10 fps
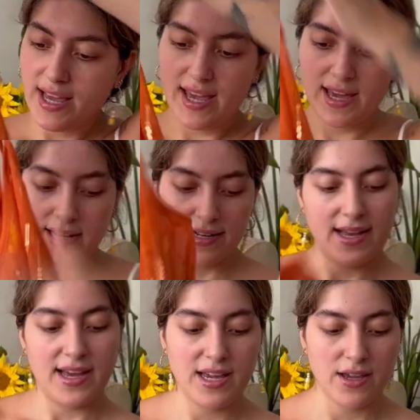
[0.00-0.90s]
And
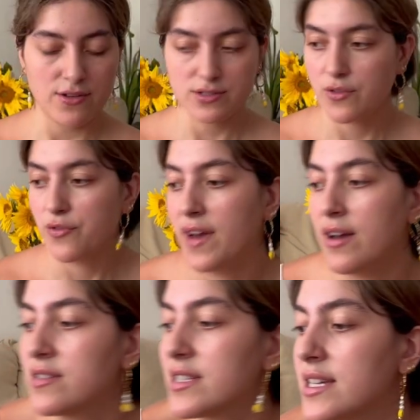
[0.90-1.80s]
I also
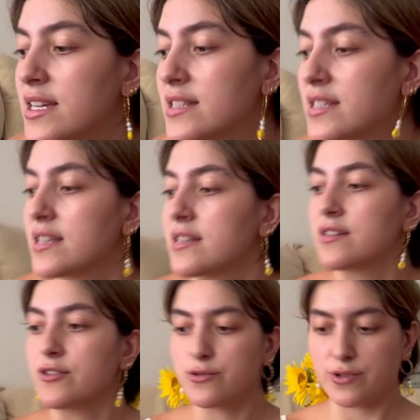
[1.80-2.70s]
found it in
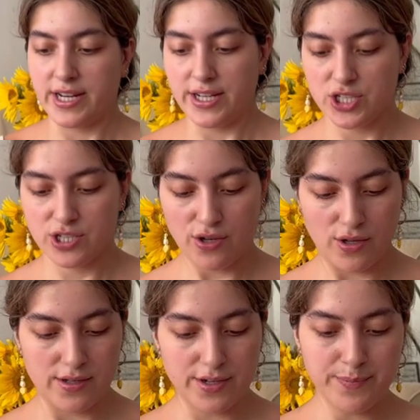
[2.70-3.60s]
a grayish
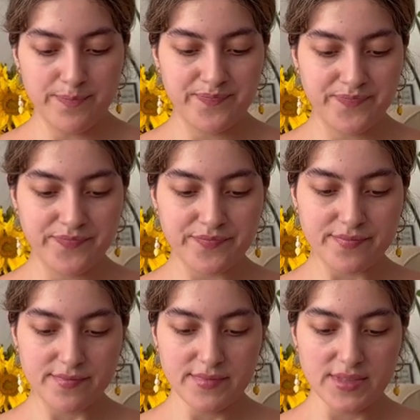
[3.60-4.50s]
color,
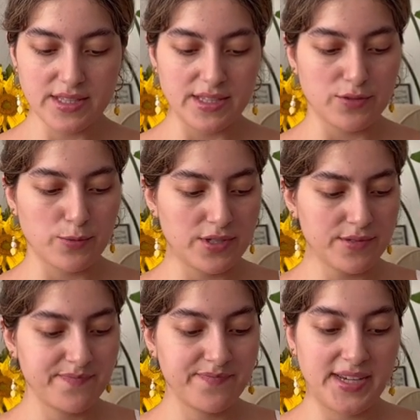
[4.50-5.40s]
this one,
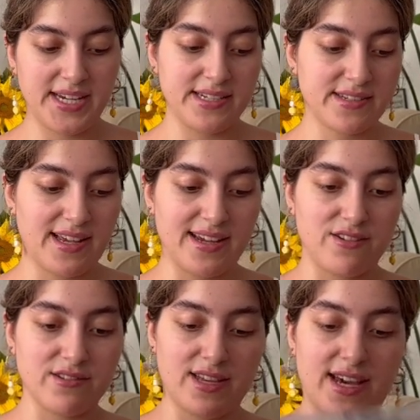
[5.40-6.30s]
and I
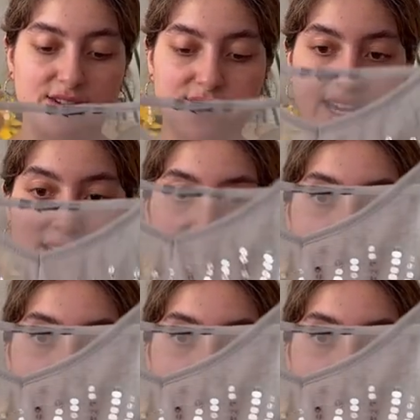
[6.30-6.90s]
also had to get it